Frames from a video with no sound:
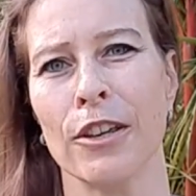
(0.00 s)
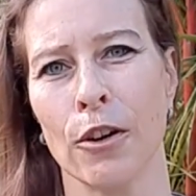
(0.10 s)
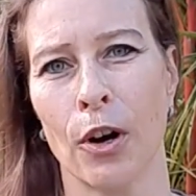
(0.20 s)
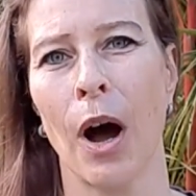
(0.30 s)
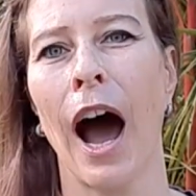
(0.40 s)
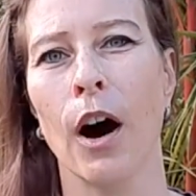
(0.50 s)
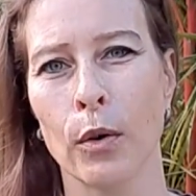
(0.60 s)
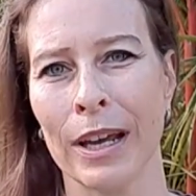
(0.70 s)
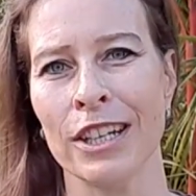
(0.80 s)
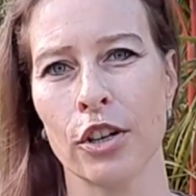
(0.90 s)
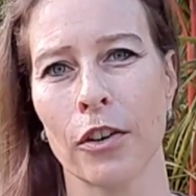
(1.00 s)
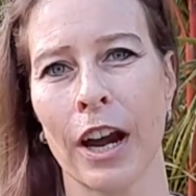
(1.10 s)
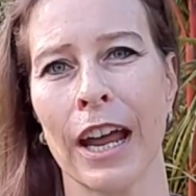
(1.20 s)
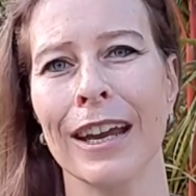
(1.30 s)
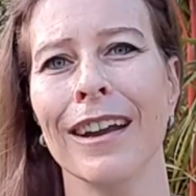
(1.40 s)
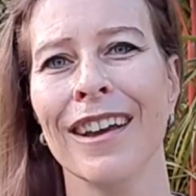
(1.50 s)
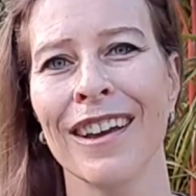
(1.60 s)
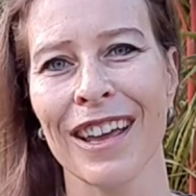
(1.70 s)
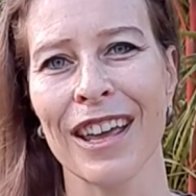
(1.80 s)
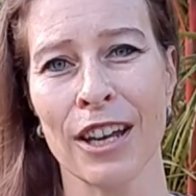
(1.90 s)
you know, how to integrate
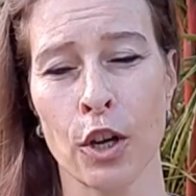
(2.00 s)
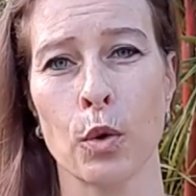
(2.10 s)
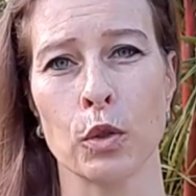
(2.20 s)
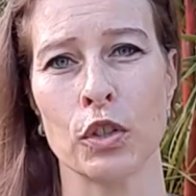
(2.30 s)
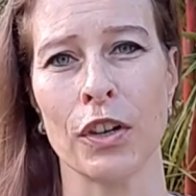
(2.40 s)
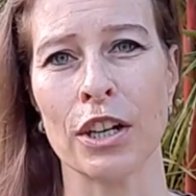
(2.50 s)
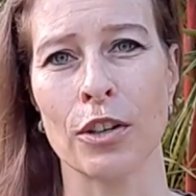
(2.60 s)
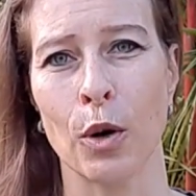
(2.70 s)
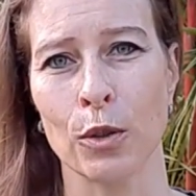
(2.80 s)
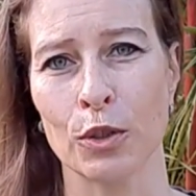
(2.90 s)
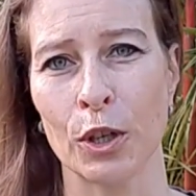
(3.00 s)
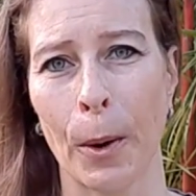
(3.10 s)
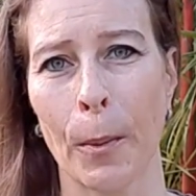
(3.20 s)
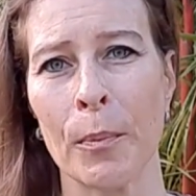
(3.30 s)
into Costa Rica culture.